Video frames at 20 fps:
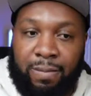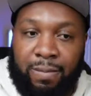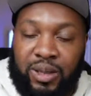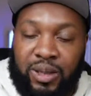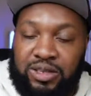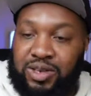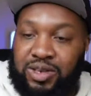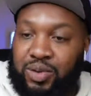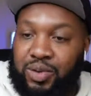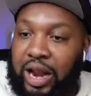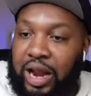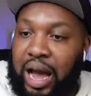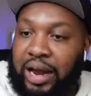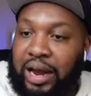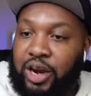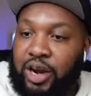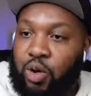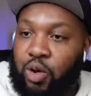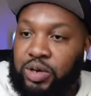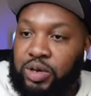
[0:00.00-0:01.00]
So now I
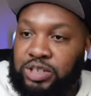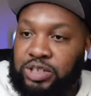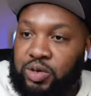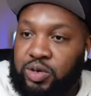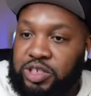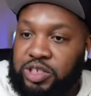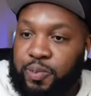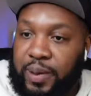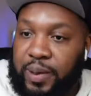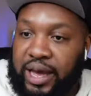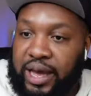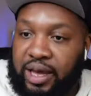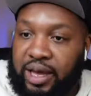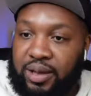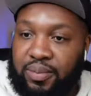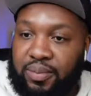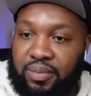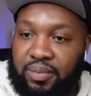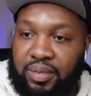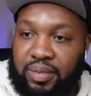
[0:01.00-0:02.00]
know what to expect.
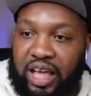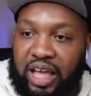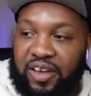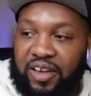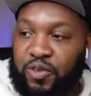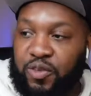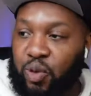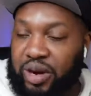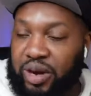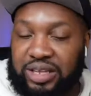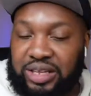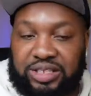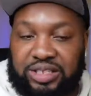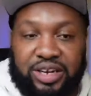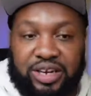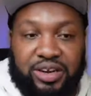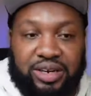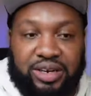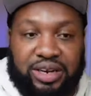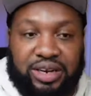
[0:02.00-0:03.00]
If you're an
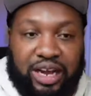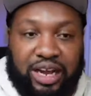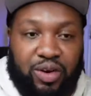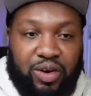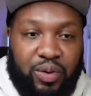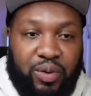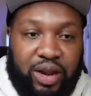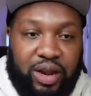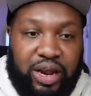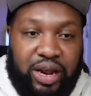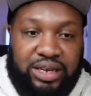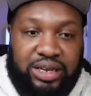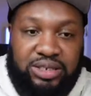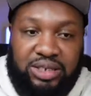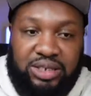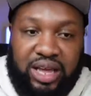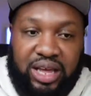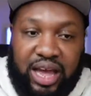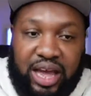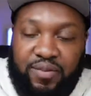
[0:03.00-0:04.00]
interior decorator, I just
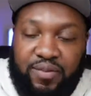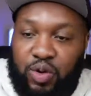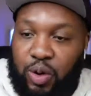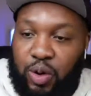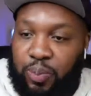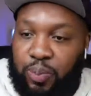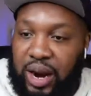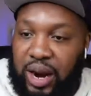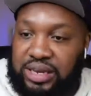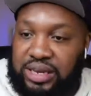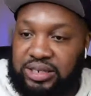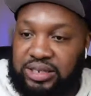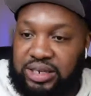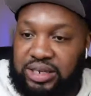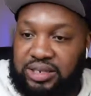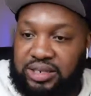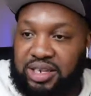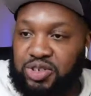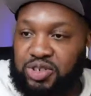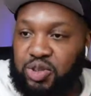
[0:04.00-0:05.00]
gave you a process
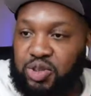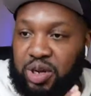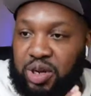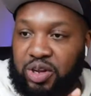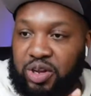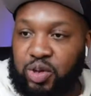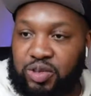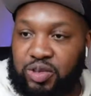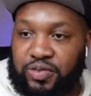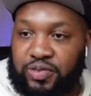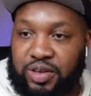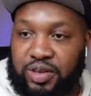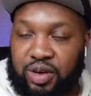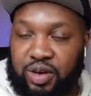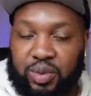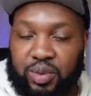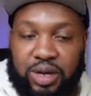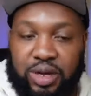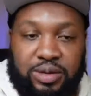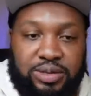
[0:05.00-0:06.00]
that you can use for your
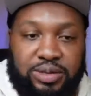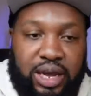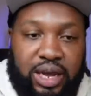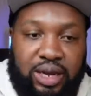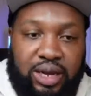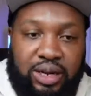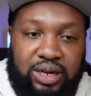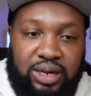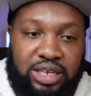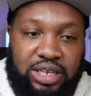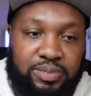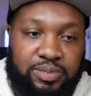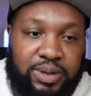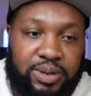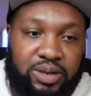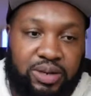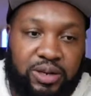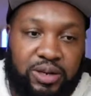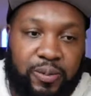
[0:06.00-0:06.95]
website. Let's build it.